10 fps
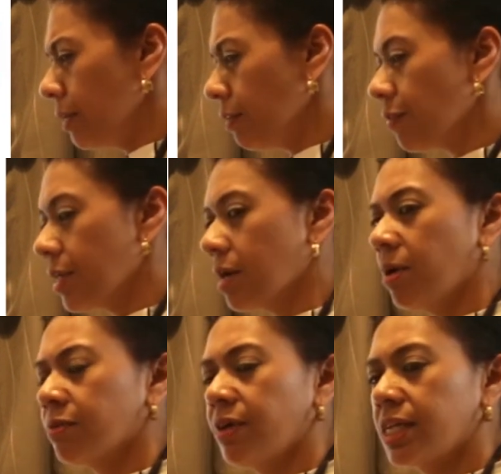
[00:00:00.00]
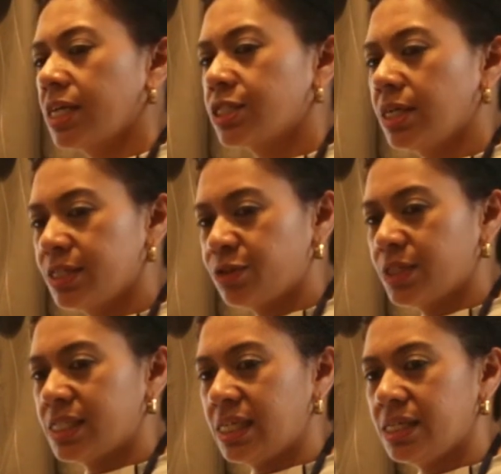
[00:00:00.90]
if you think about financial
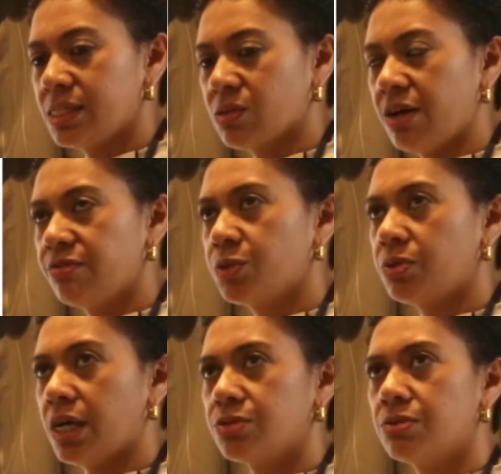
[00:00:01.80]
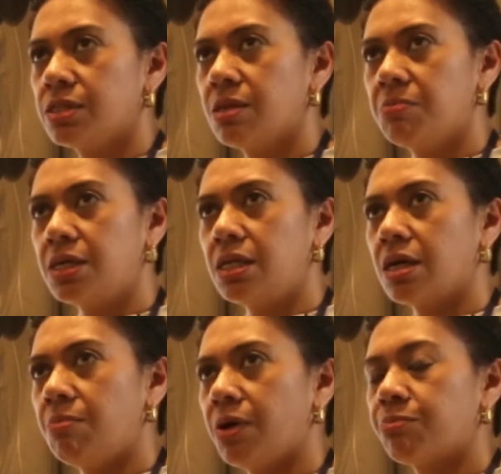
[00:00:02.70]
literacy, so I talked in the
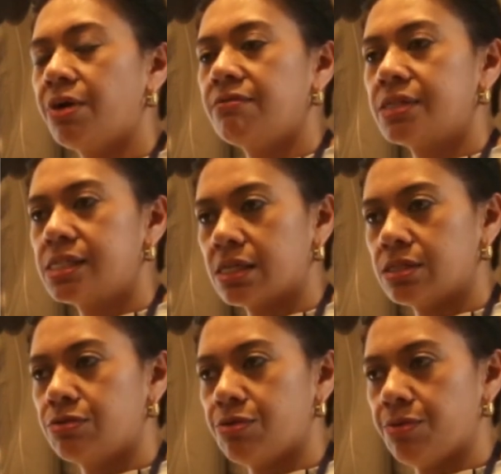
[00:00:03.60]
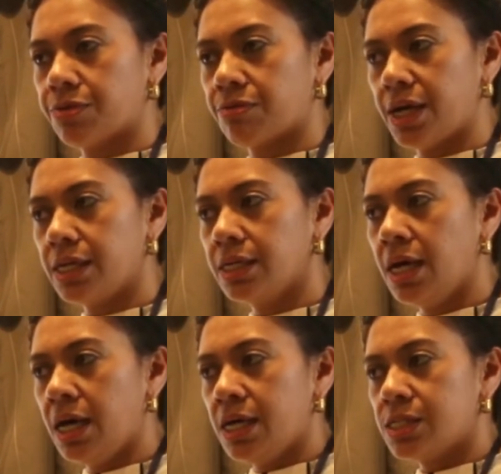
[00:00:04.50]
beginning about private sector growth, right?
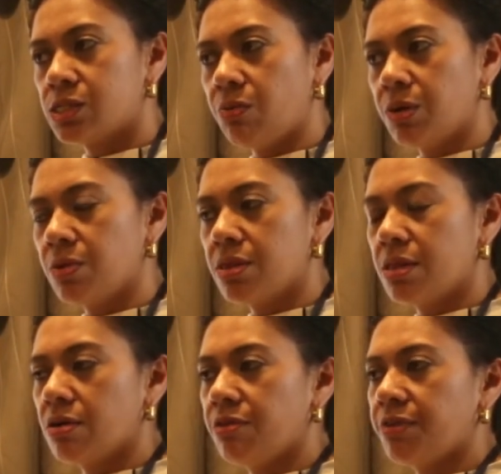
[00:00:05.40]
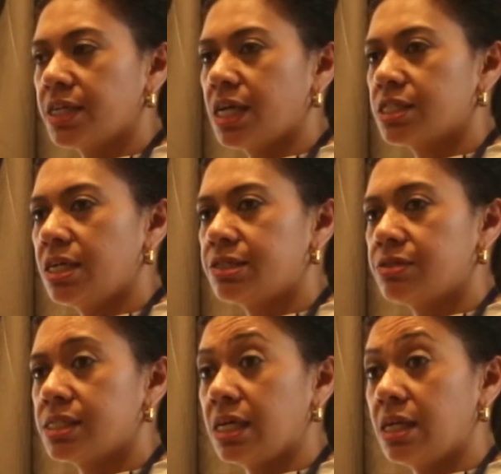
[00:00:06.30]
So when we think of financial
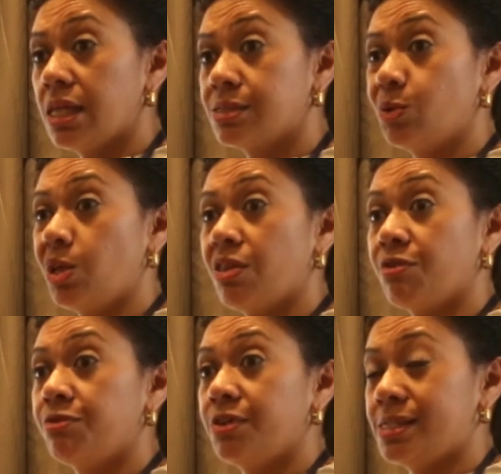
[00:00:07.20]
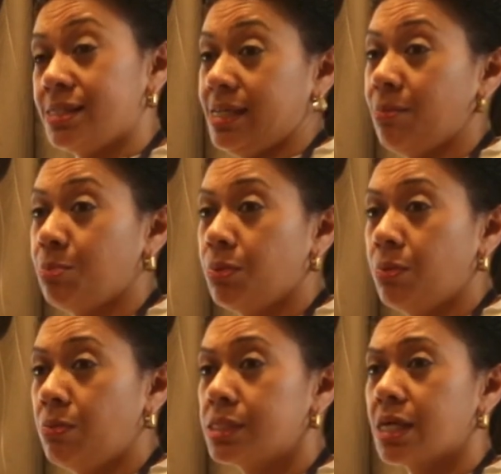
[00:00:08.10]
literacy, that's only the first step.
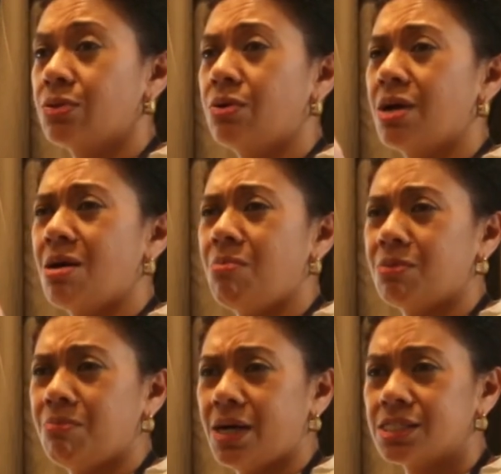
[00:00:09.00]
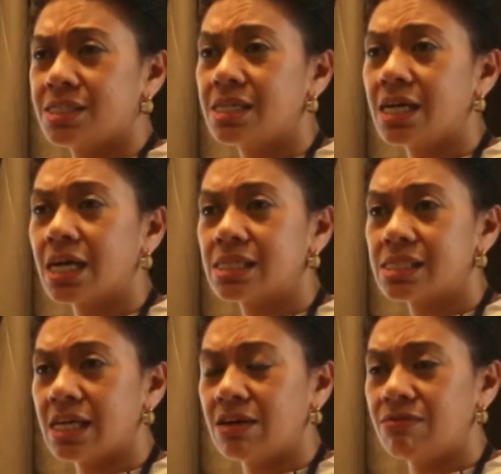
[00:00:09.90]
We start talking about budgeting
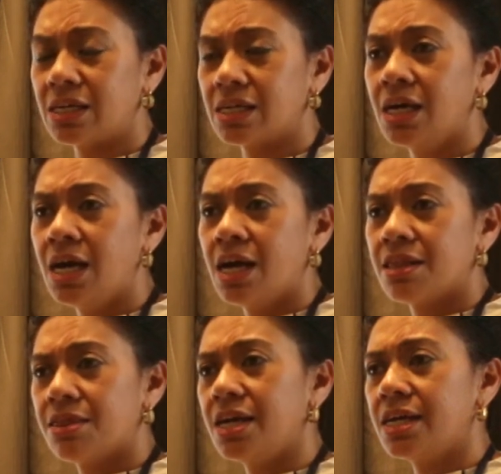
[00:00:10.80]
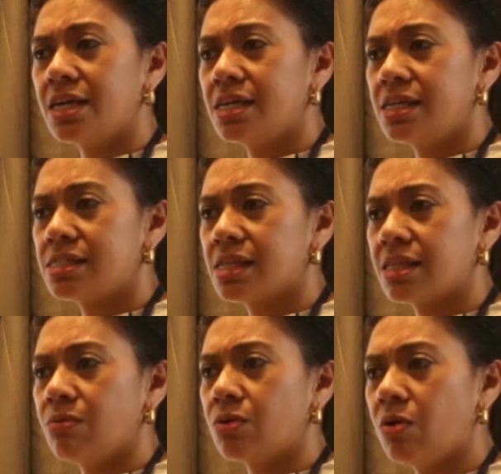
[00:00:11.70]
and saving. The thinking is
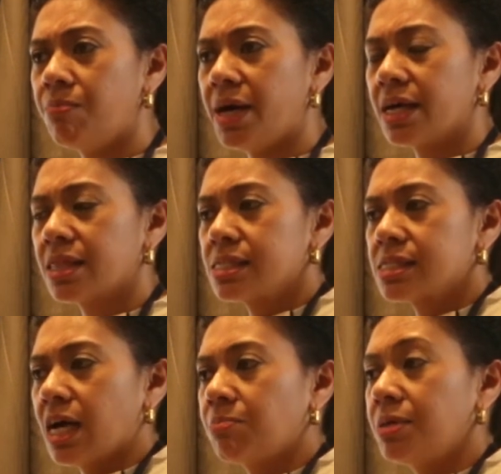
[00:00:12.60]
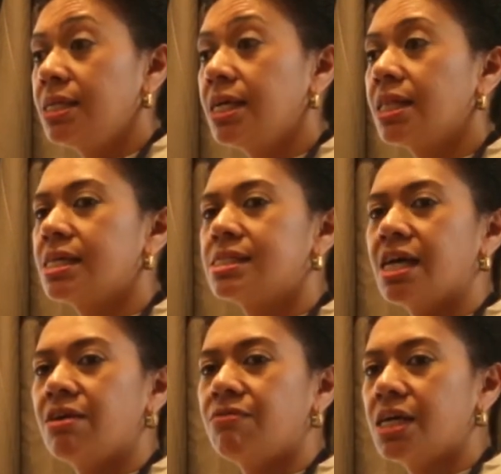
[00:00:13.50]
that they will go back, they'll start building their
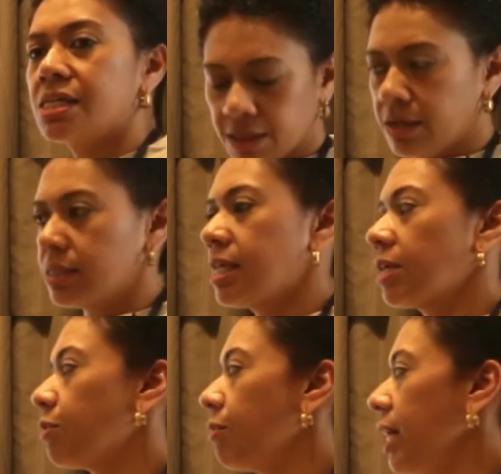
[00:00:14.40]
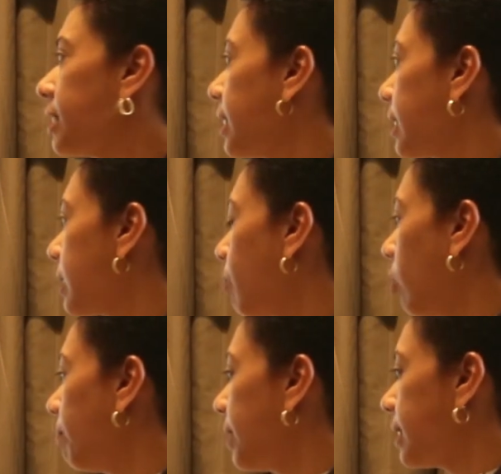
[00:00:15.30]
savings, they'll start creating
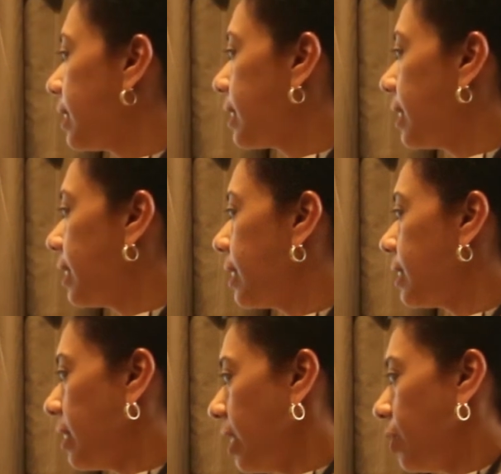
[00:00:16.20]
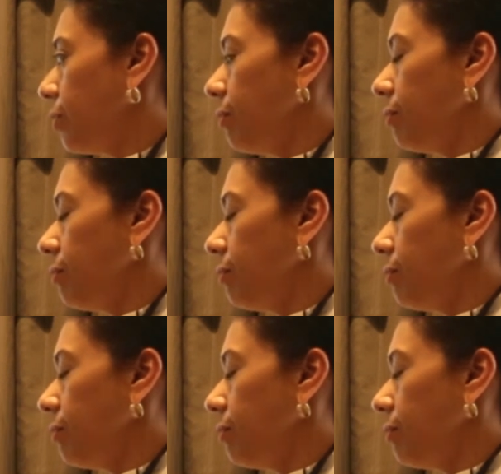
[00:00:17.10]
small businesses, and then,